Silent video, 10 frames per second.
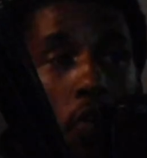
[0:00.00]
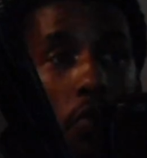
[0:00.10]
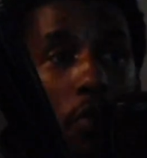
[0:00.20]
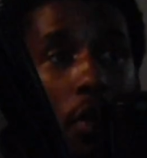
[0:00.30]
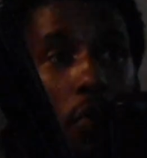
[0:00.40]

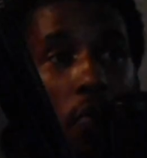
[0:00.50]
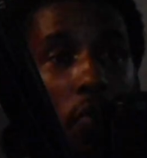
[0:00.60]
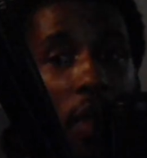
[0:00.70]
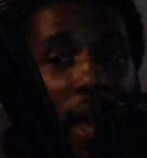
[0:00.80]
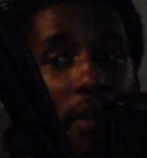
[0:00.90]
you know,
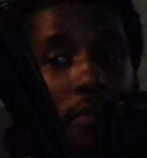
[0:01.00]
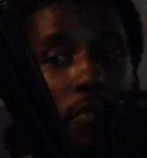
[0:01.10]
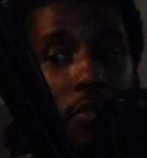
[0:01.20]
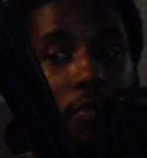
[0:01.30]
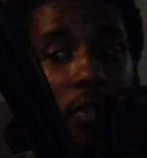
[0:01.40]
that
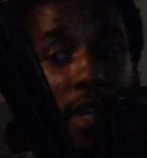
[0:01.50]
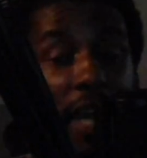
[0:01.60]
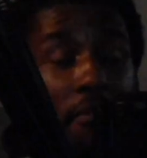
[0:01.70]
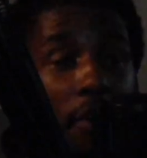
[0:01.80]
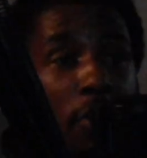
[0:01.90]

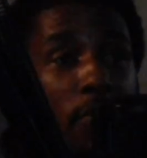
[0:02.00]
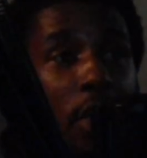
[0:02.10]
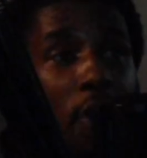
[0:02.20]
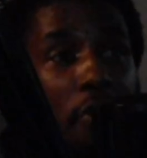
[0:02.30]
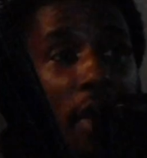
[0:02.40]
fucked me
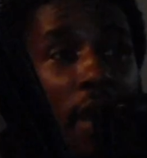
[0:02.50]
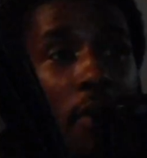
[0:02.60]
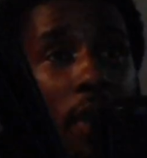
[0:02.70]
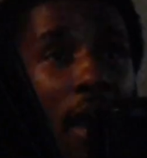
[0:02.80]
up, and that